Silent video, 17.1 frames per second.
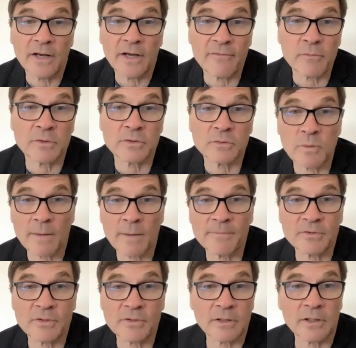on everyone's
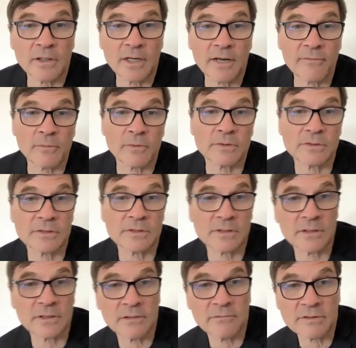website, on everyone's
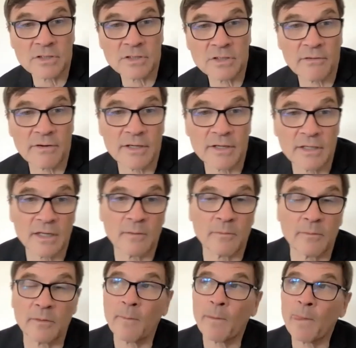rhetoric, and you now
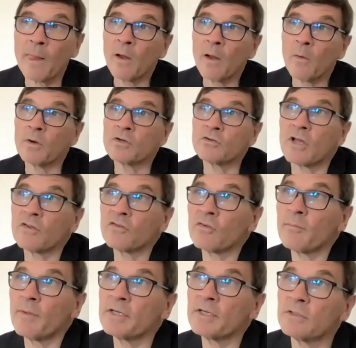we're, we're
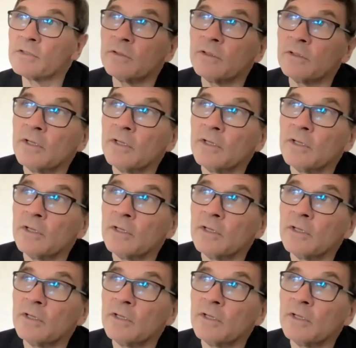transformational.